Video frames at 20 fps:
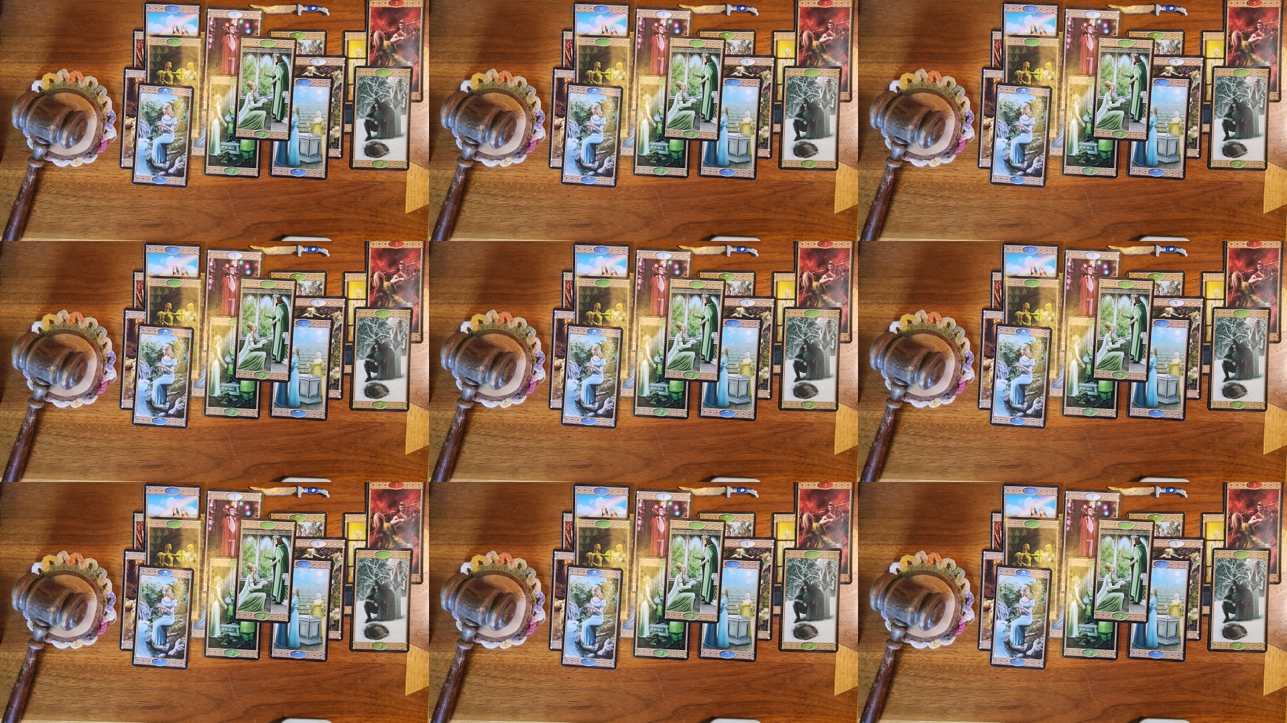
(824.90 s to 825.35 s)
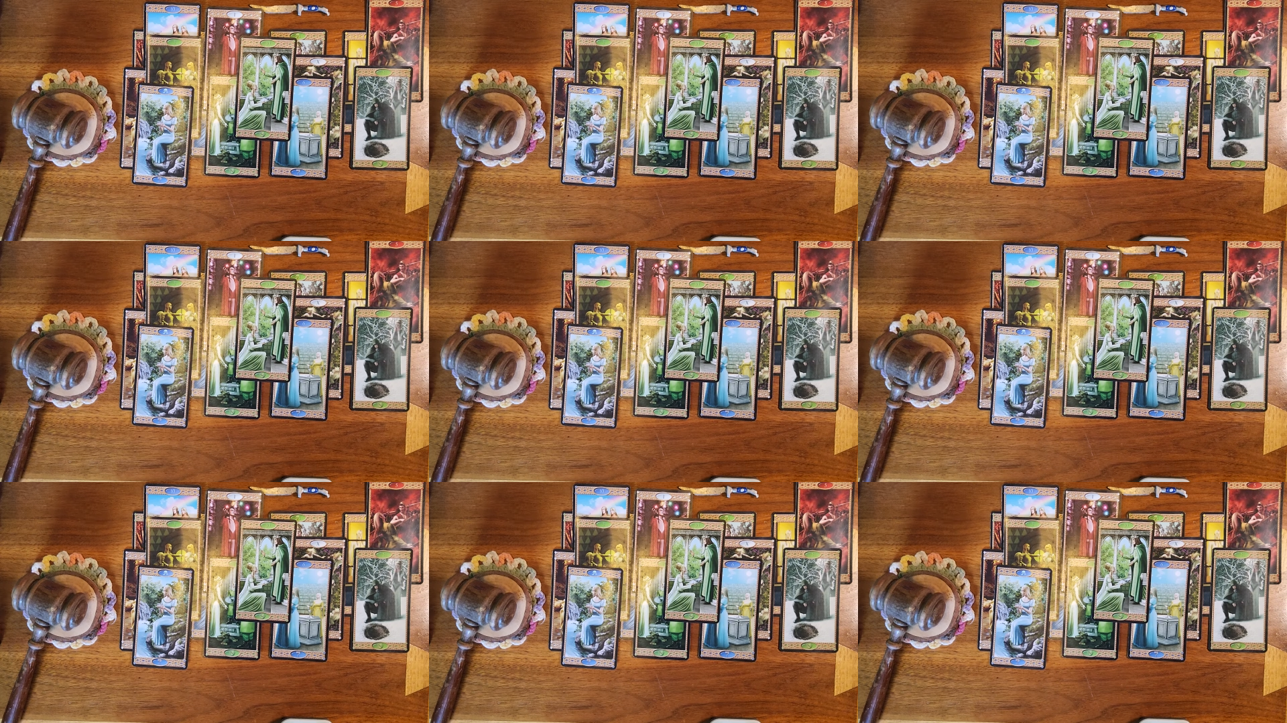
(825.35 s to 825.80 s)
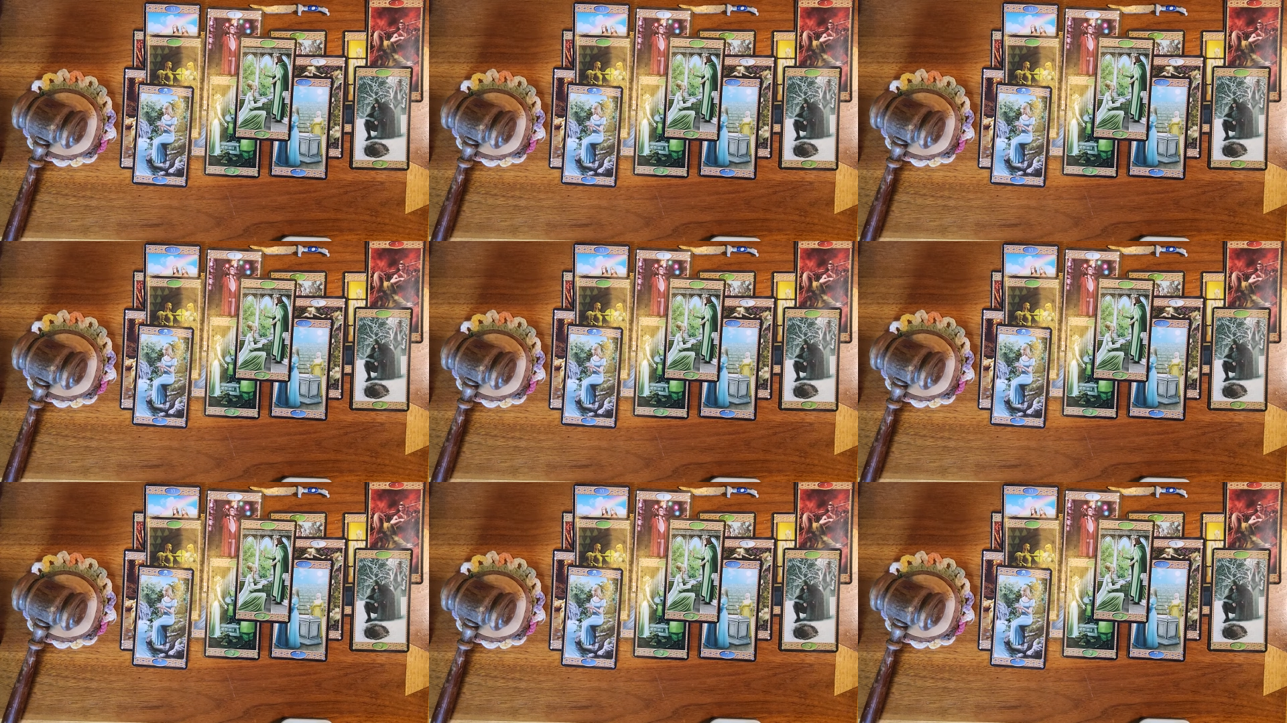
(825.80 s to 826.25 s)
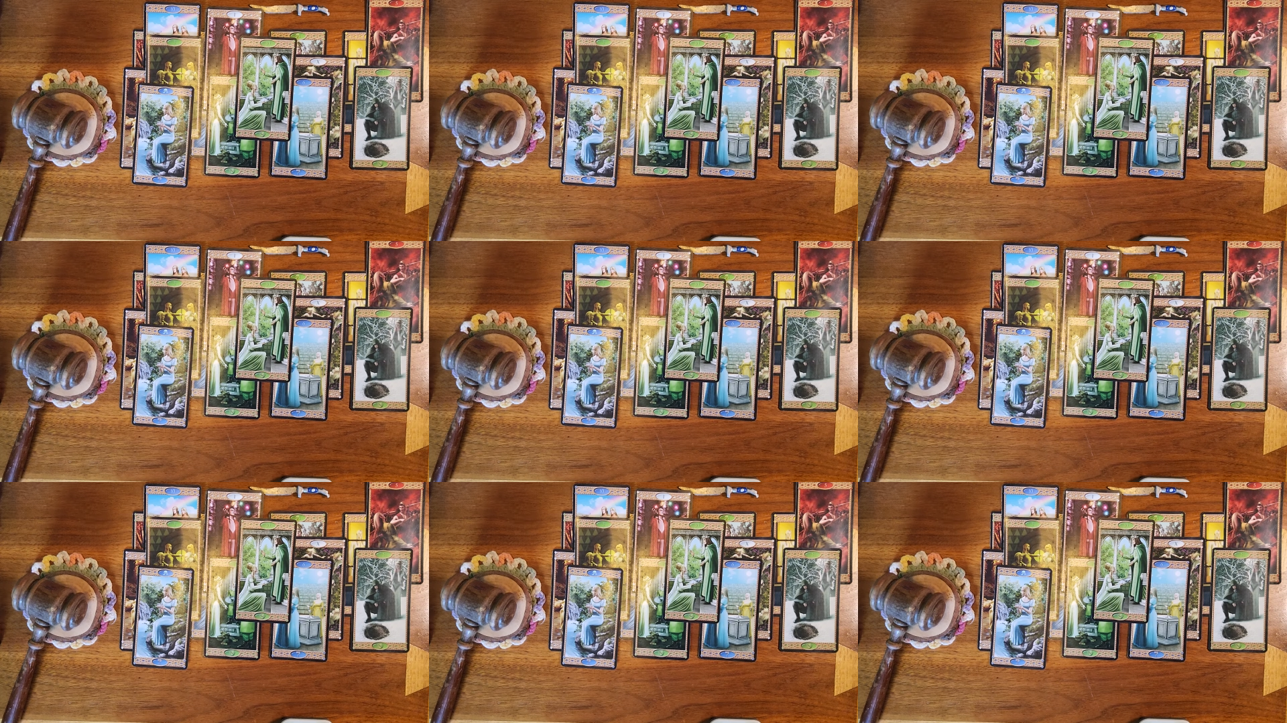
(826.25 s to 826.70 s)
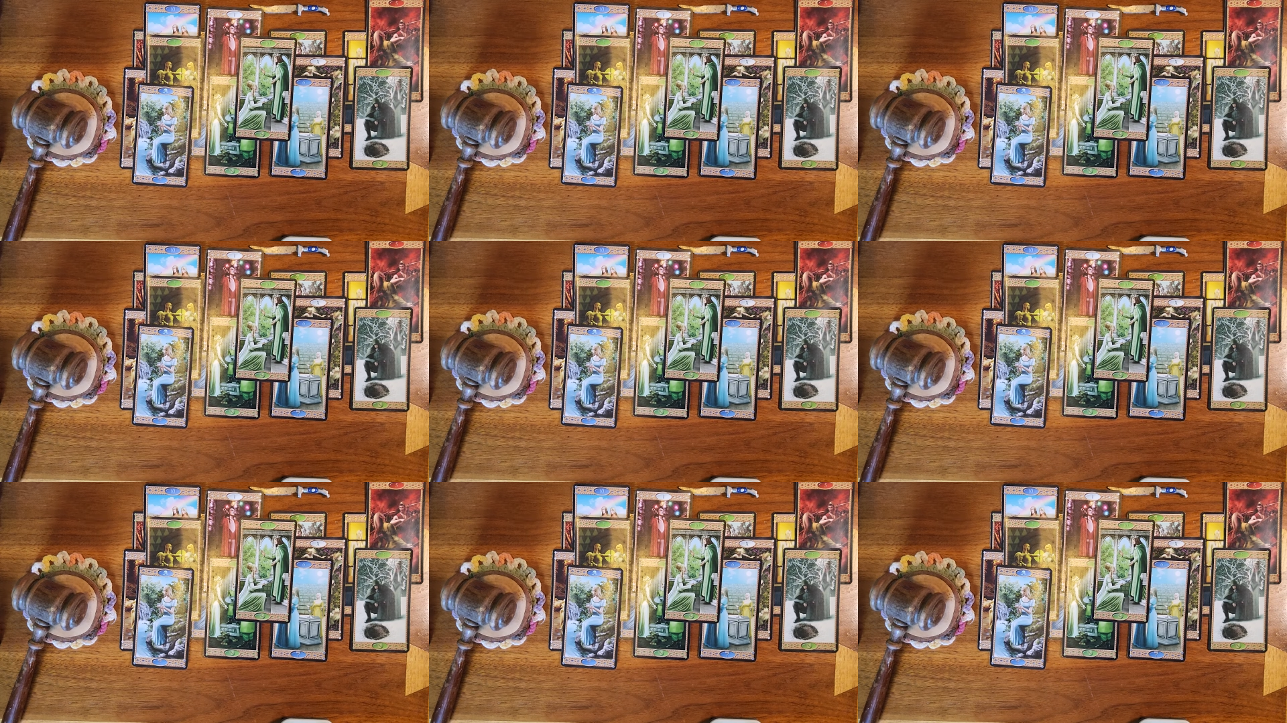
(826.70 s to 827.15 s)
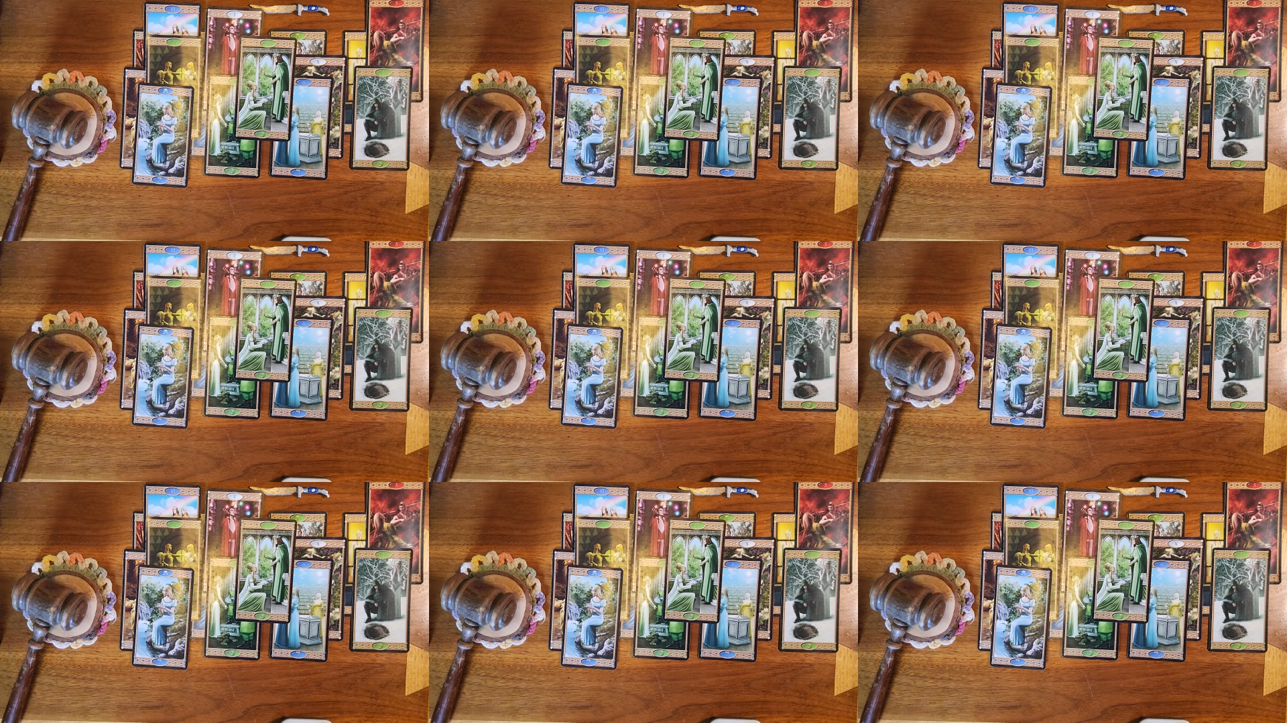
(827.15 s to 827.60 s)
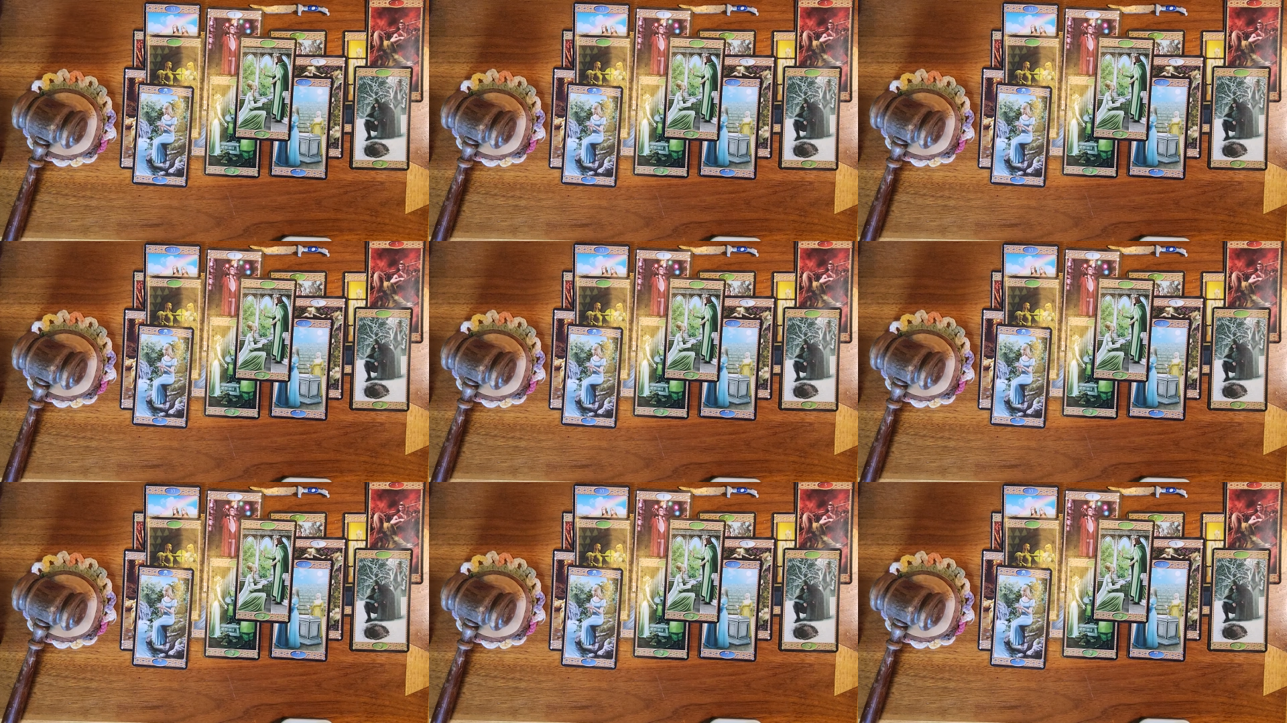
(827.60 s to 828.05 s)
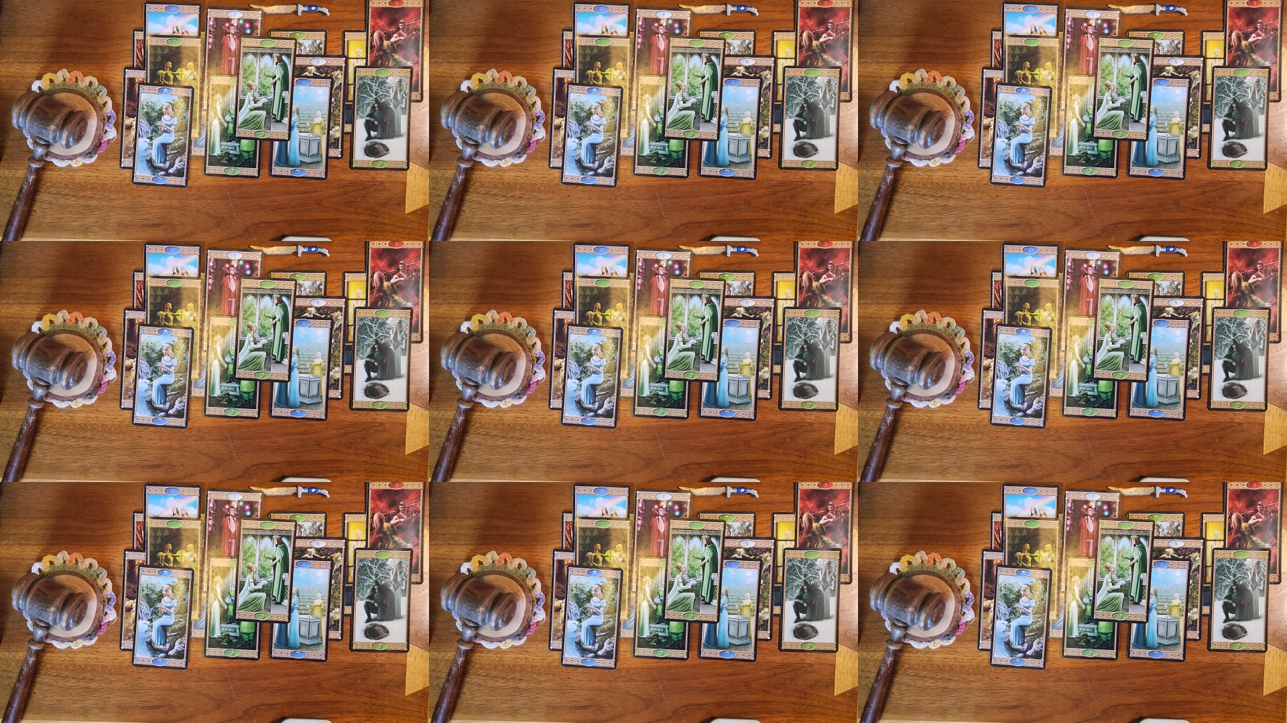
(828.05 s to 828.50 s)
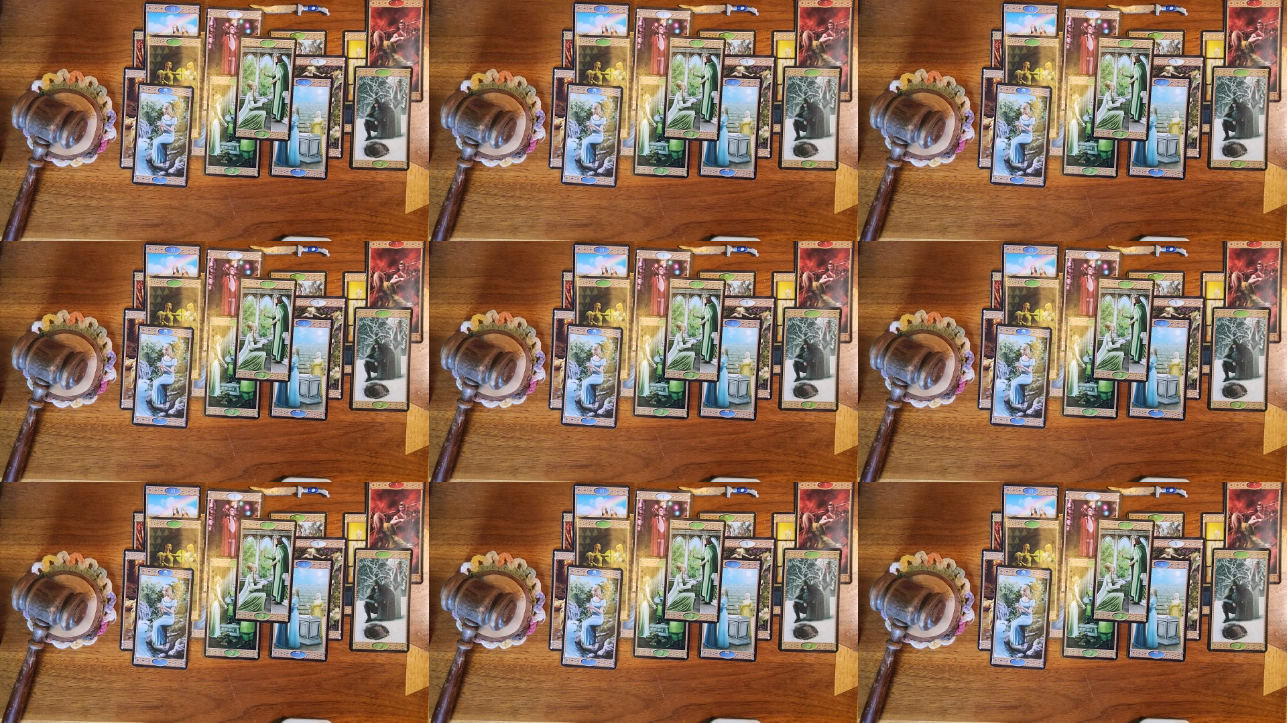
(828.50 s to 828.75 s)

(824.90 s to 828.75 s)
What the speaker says: [unreadable: no face in view]